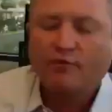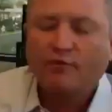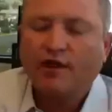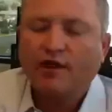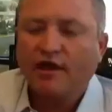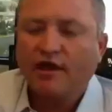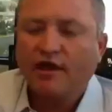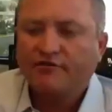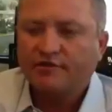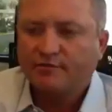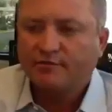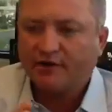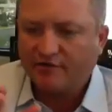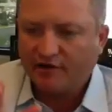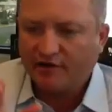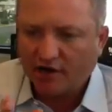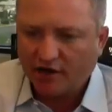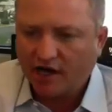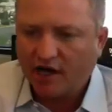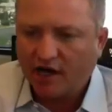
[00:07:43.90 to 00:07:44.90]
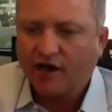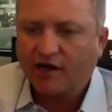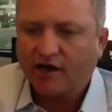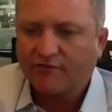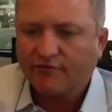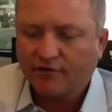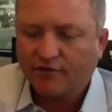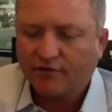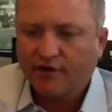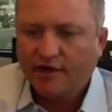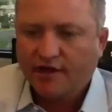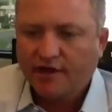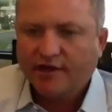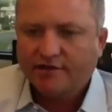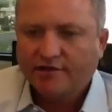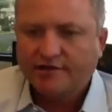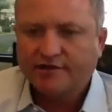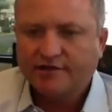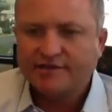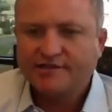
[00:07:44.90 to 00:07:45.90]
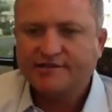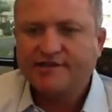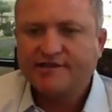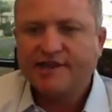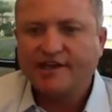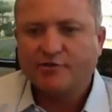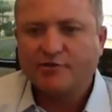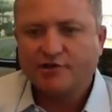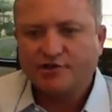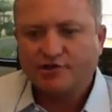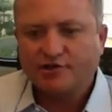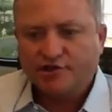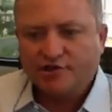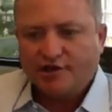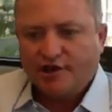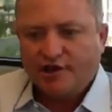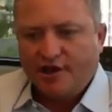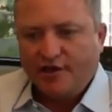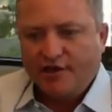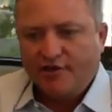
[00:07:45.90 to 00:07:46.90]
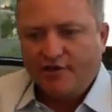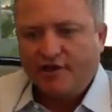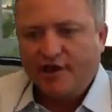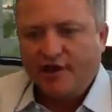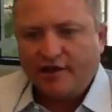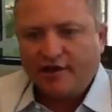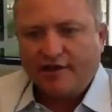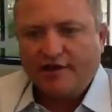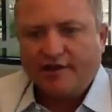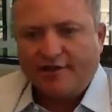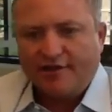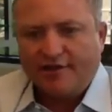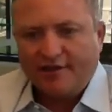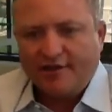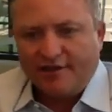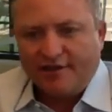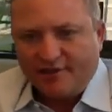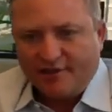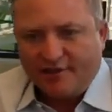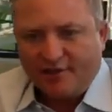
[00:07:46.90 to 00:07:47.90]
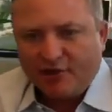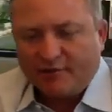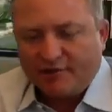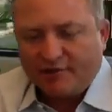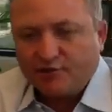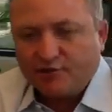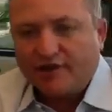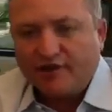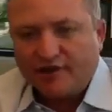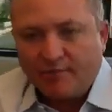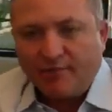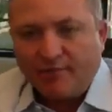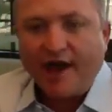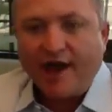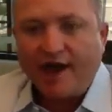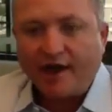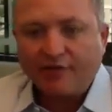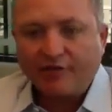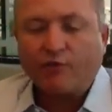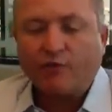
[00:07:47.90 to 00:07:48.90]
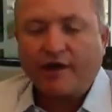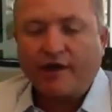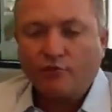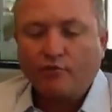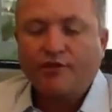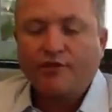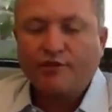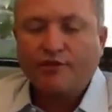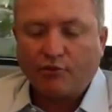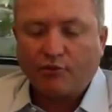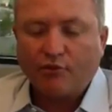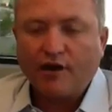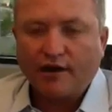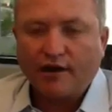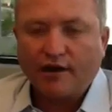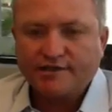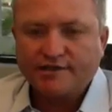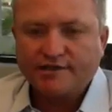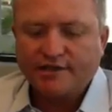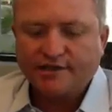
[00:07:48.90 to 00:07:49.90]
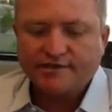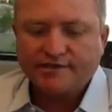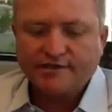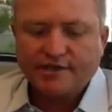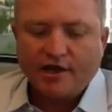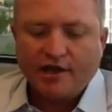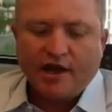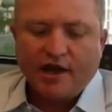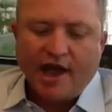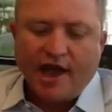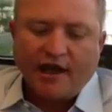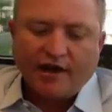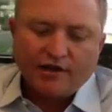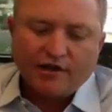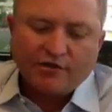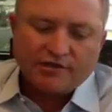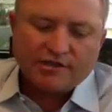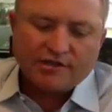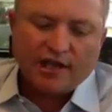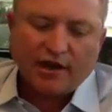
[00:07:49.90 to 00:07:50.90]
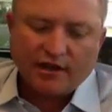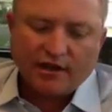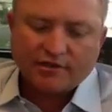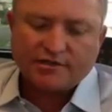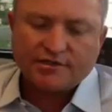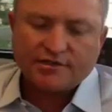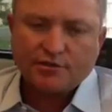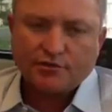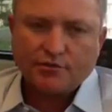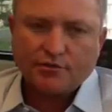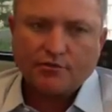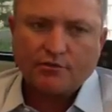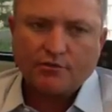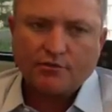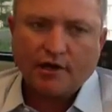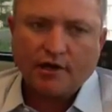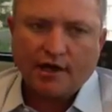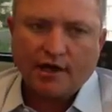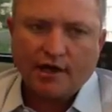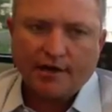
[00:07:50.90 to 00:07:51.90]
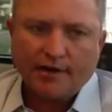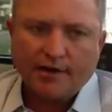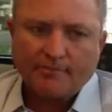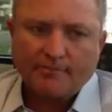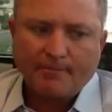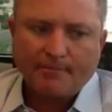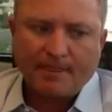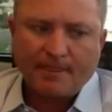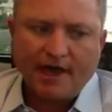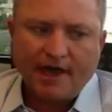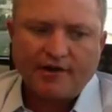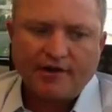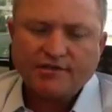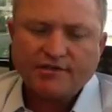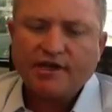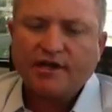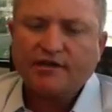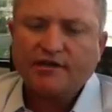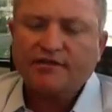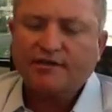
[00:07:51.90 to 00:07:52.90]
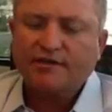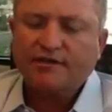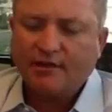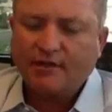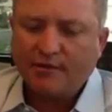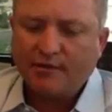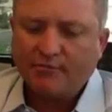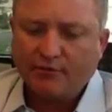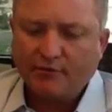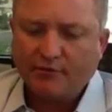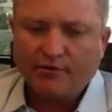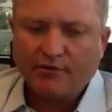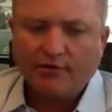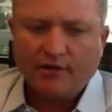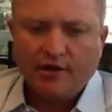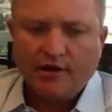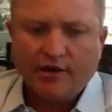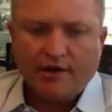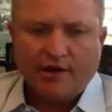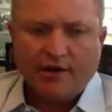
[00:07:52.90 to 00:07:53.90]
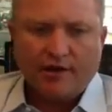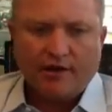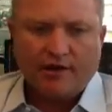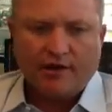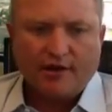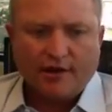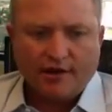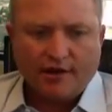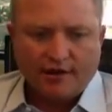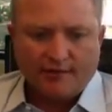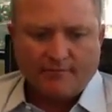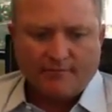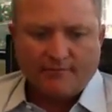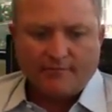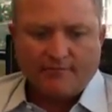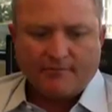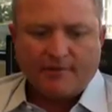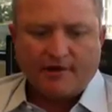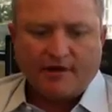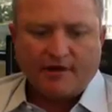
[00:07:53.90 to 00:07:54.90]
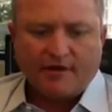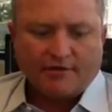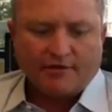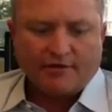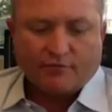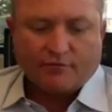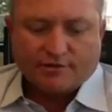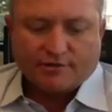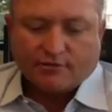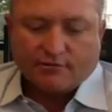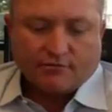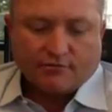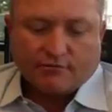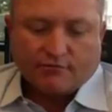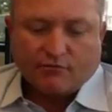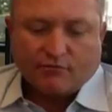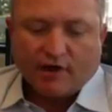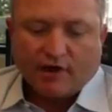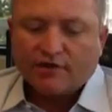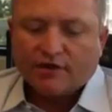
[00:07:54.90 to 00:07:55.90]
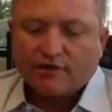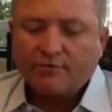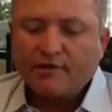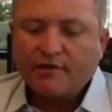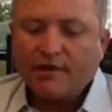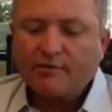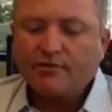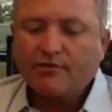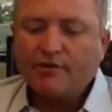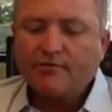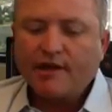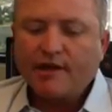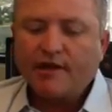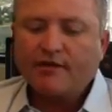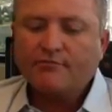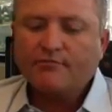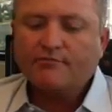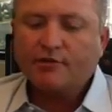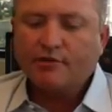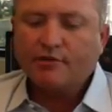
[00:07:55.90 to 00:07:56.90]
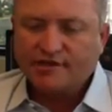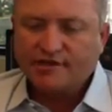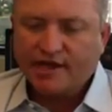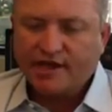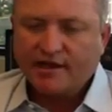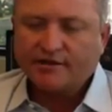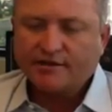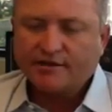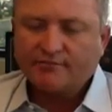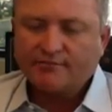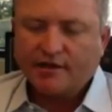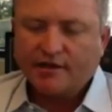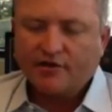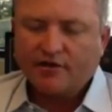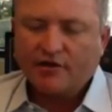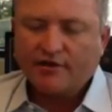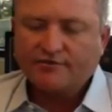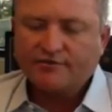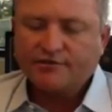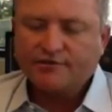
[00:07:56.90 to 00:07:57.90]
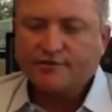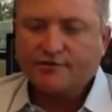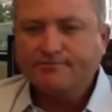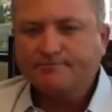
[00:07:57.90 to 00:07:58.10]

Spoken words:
have to be very careful to distinguish that, between the pathway and what the product is. How do you talk to the people, to regular people about Protandim NRF2?